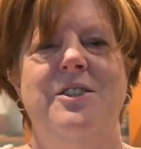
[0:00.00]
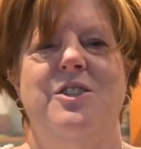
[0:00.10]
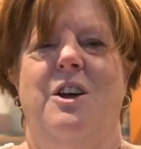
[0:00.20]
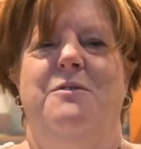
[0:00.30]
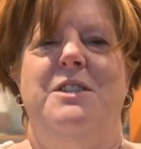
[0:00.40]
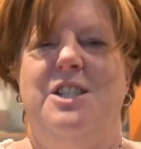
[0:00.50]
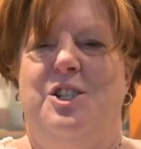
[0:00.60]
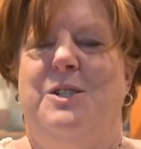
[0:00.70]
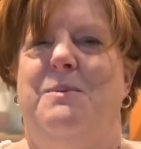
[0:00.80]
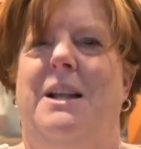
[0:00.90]
soft
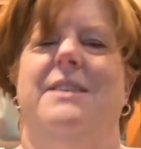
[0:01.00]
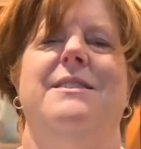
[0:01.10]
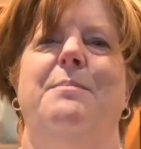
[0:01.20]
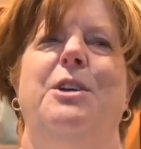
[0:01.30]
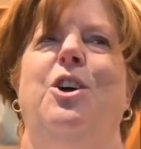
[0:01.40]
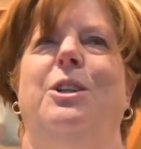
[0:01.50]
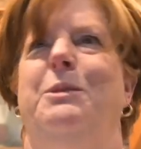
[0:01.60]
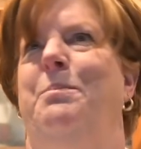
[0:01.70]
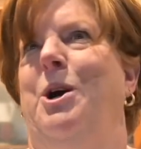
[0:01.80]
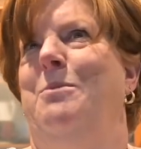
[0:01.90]
tissue swelling, something called
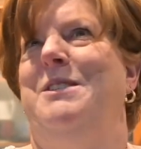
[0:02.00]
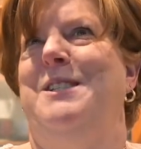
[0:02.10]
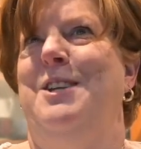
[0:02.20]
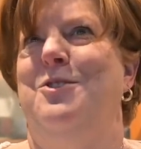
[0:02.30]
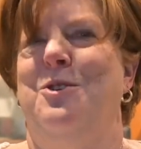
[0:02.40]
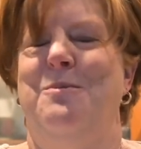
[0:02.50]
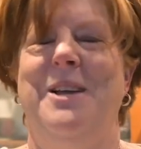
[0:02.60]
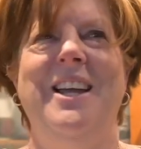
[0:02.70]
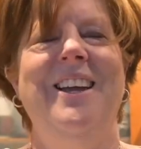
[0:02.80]
compartment syndrome,